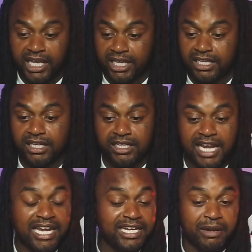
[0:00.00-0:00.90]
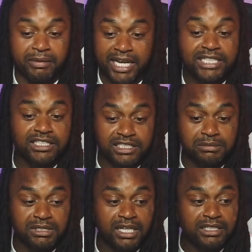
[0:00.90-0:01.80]
and 90-day
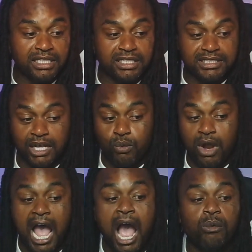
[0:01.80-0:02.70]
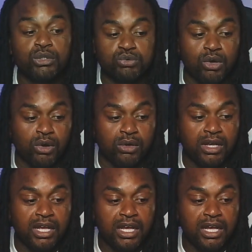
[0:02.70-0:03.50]
relationships to understand where I was wrong.